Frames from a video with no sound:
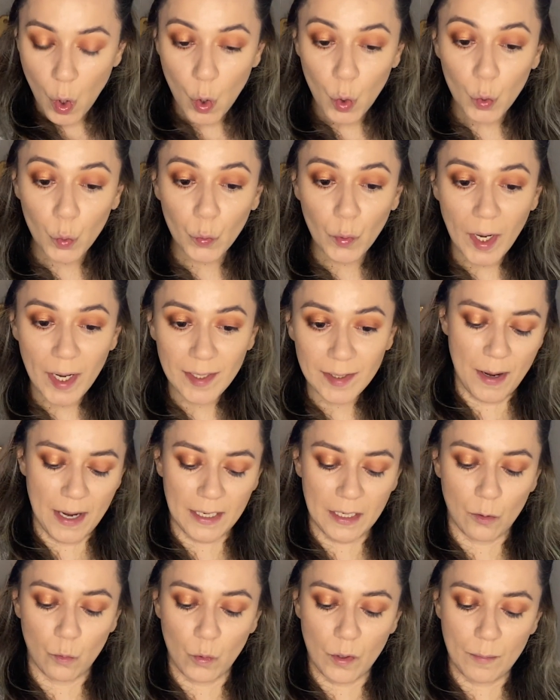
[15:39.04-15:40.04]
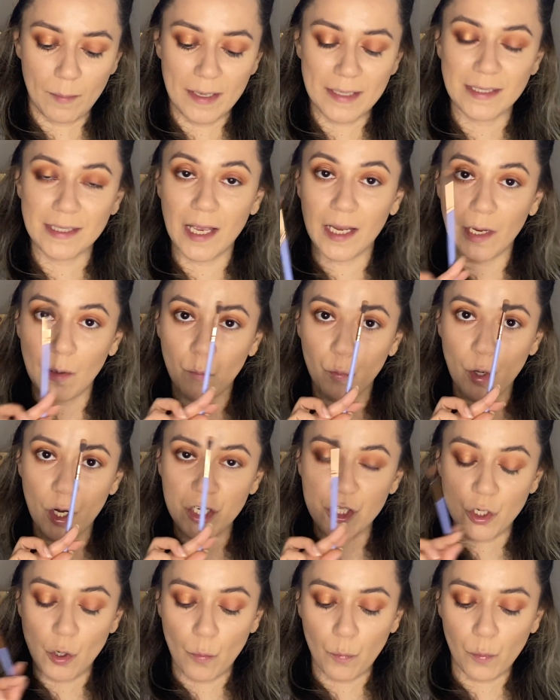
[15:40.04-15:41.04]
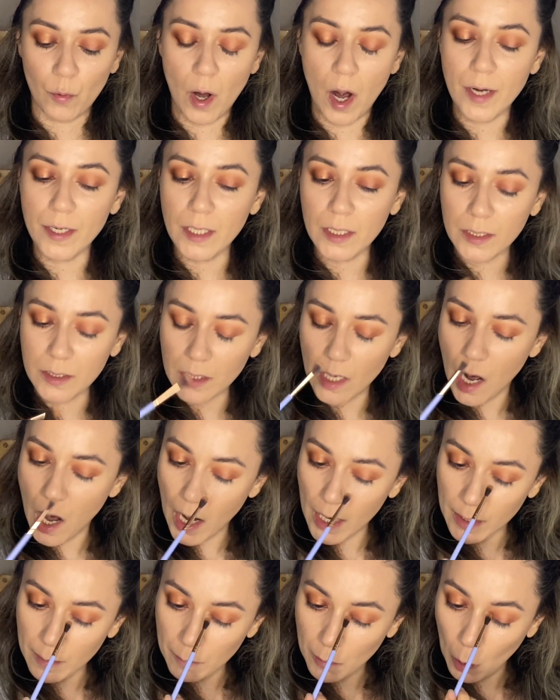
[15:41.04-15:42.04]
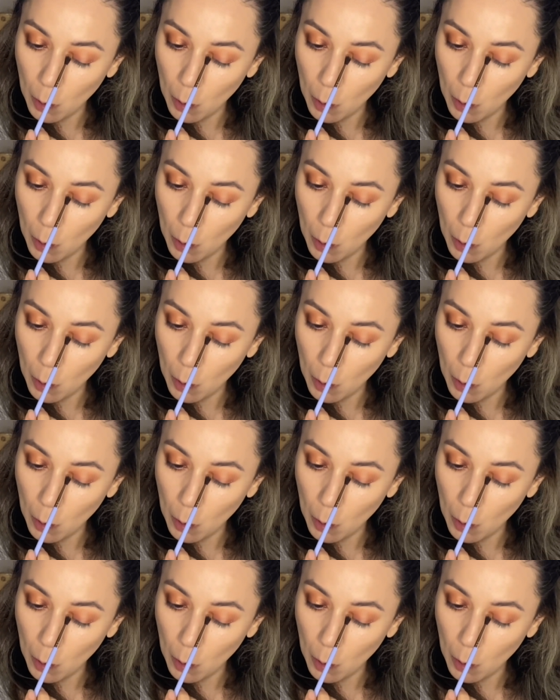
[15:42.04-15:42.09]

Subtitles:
All right, back in with my second brush, no product. I am